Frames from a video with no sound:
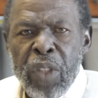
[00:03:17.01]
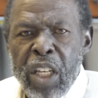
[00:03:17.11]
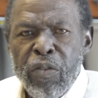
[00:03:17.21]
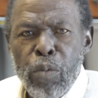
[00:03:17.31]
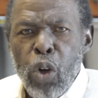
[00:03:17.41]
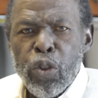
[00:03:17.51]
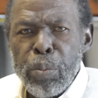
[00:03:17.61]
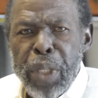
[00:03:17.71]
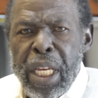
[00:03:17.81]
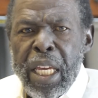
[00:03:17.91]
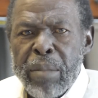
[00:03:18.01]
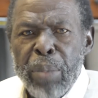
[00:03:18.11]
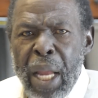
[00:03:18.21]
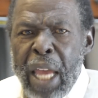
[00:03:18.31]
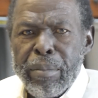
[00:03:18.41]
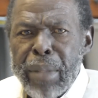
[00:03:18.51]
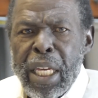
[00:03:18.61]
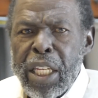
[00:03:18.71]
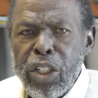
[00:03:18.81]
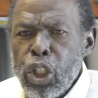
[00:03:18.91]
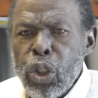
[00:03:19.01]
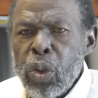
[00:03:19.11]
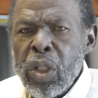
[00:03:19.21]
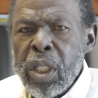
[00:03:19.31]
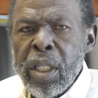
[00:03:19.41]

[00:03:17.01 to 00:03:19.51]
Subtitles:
If most men, black men, knew